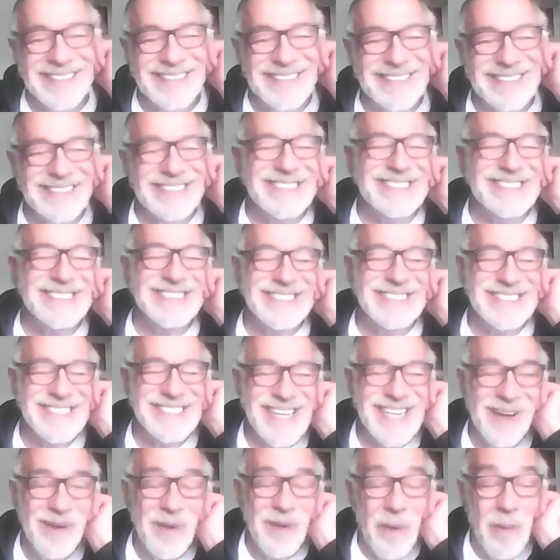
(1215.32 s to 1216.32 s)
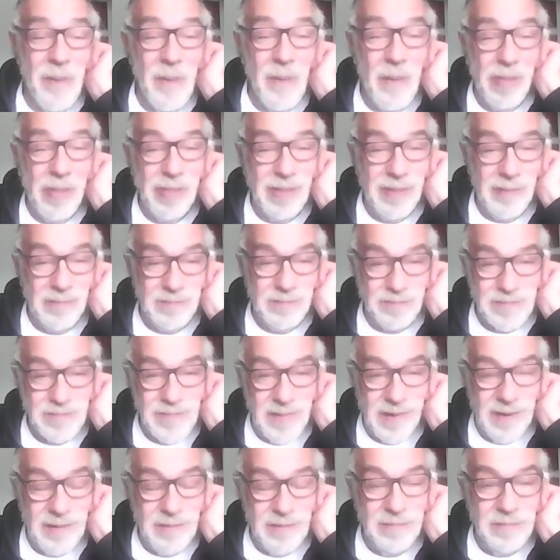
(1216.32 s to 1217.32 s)
There is hope
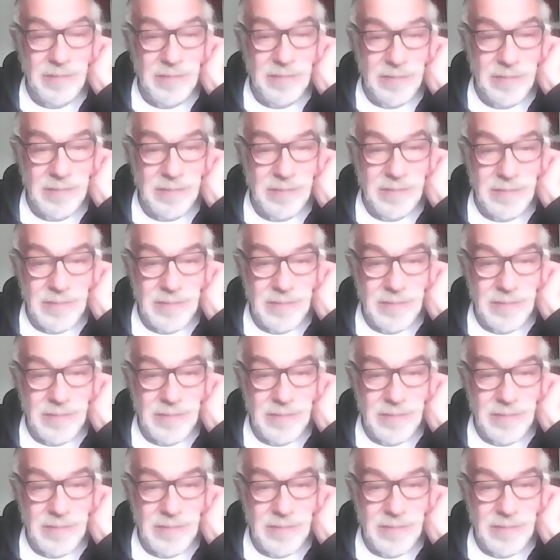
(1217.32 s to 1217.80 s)
because there's